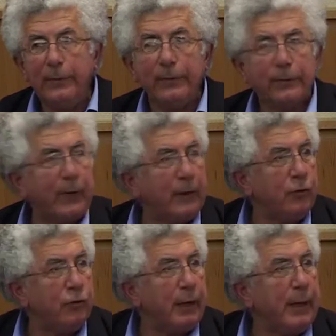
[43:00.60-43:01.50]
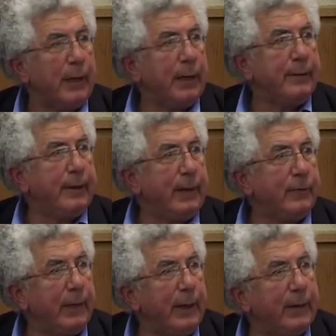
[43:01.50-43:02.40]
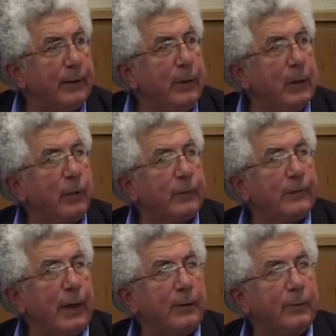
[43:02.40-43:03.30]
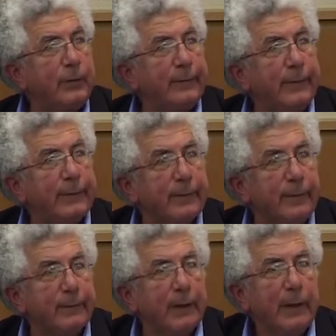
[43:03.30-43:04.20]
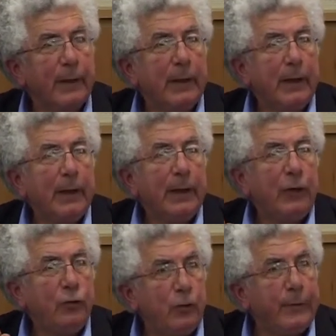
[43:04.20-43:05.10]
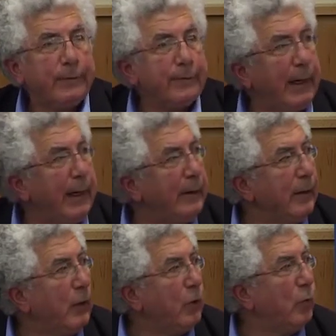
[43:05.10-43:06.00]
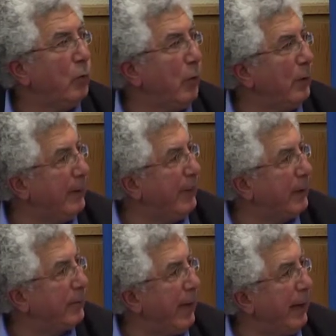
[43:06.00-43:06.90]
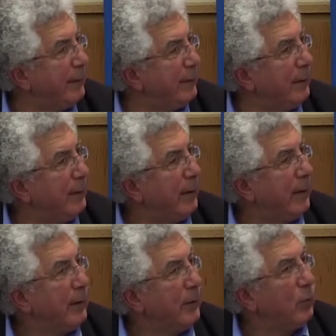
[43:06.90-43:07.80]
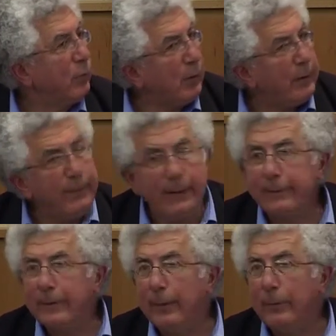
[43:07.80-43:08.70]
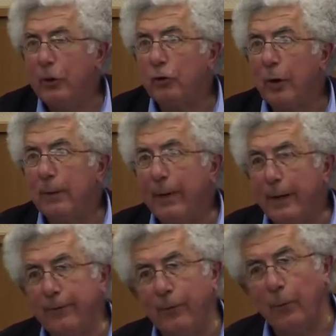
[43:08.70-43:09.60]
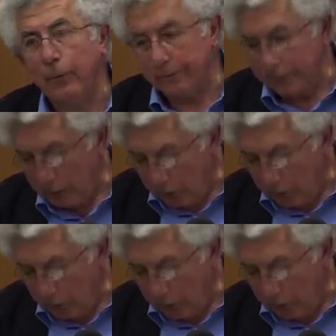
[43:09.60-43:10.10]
on the strategy. They agreed that because of Arab resistance, a Jewish state could only be created, could only be established by force